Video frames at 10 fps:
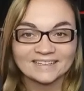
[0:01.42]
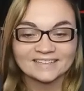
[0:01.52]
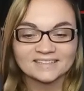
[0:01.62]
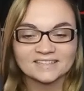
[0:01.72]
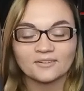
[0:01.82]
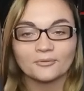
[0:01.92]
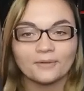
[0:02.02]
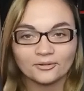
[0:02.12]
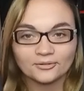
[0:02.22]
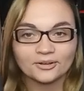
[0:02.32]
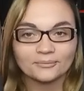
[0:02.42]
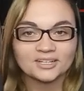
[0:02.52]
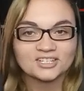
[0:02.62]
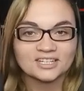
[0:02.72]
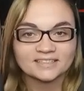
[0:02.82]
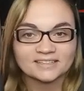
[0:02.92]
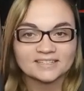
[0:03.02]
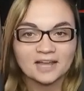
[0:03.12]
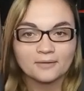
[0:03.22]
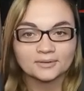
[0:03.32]
guys, welcome Enchanted
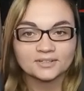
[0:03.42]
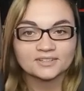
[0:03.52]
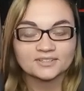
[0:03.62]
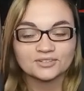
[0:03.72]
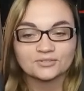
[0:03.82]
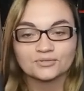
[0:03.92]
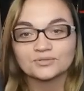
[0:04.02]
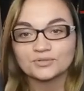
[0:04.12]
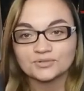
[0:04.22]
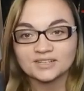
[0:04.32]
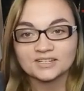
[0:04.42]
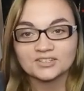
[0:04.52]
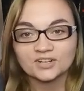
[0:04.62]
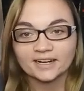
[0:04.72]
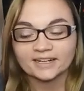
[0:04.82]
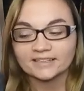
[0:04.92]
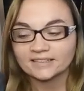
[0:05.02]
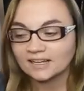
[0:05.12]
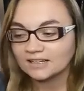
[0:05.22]
Snappers to Tuesday's training.